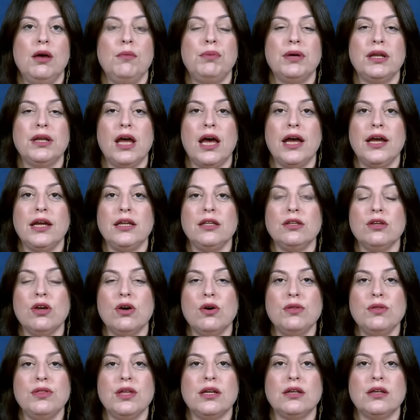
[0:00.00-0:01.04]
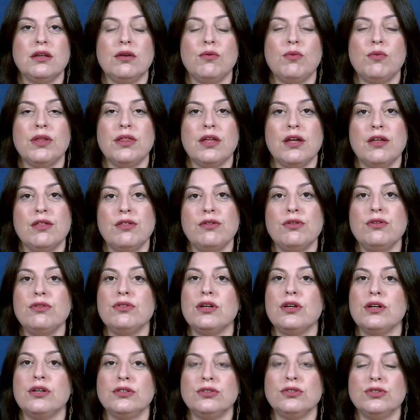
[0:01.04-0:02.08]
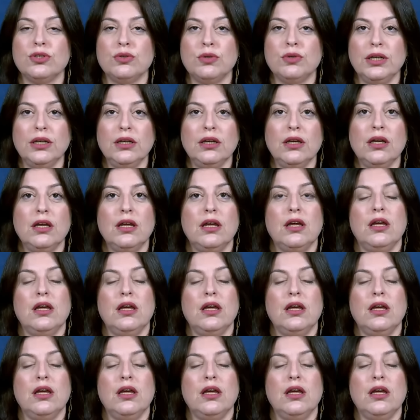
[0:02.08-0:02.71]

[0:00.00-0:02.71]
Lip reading: But I know that whatever they're doing,